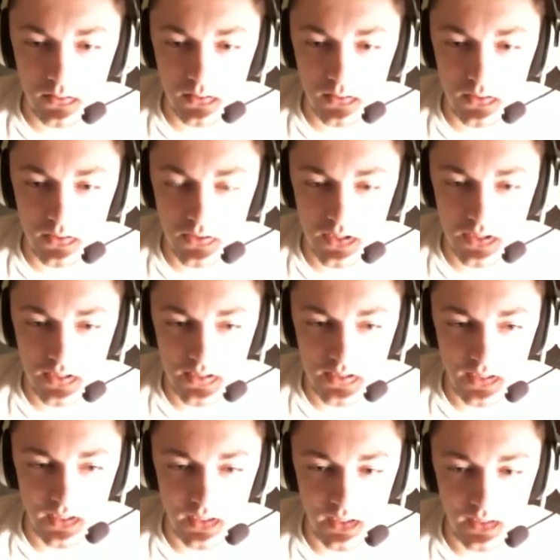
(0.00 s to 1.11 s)
Construction
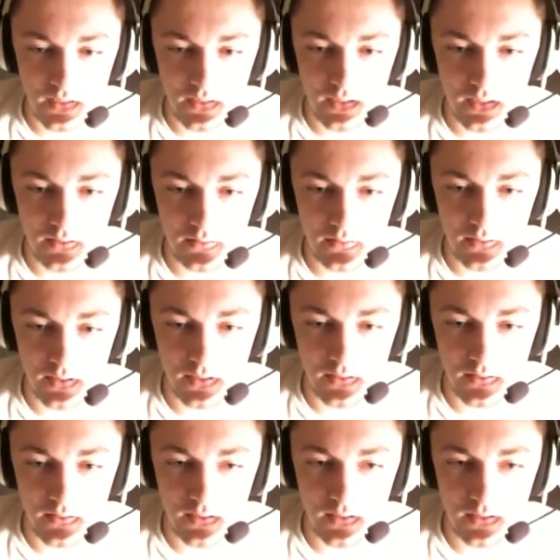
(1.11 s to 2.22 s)
site. I already got the one here,
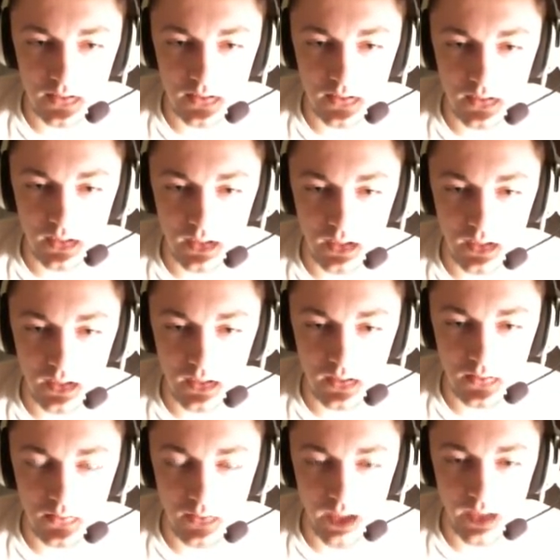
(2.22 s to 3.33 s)
right?
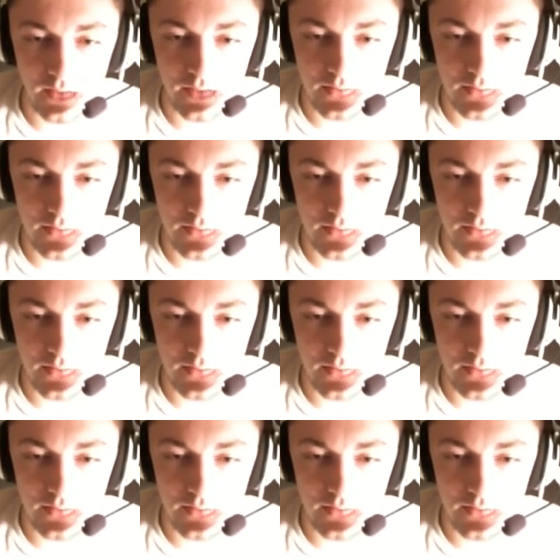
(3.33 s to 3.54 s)
Yeah. Wow, that